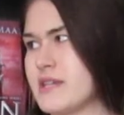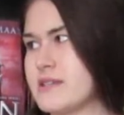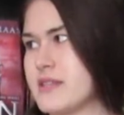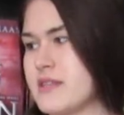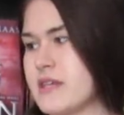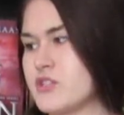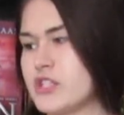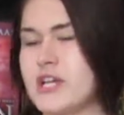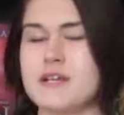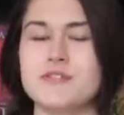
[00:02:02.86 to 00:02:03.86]
does the things
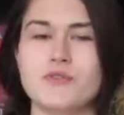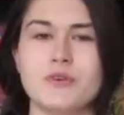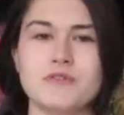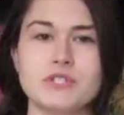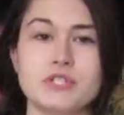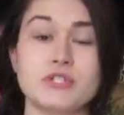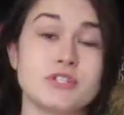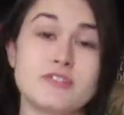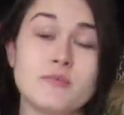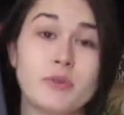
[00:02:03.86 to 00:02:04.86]
she does, or if she's
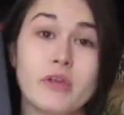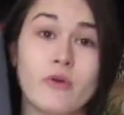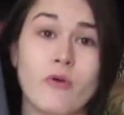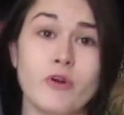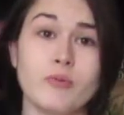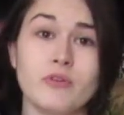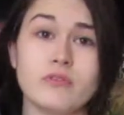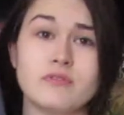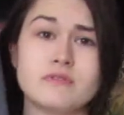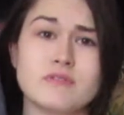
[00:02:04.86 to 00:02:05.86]
just simply a
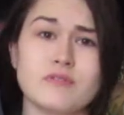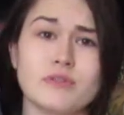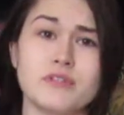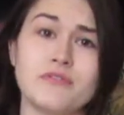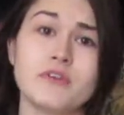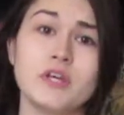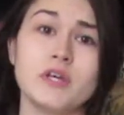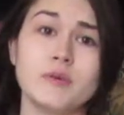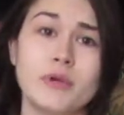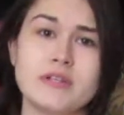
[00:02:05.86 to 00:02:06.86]
horrible sort of
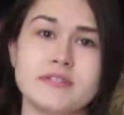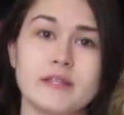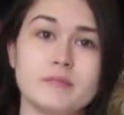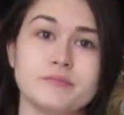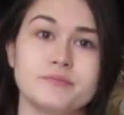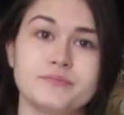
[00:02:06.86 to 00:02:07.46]
person.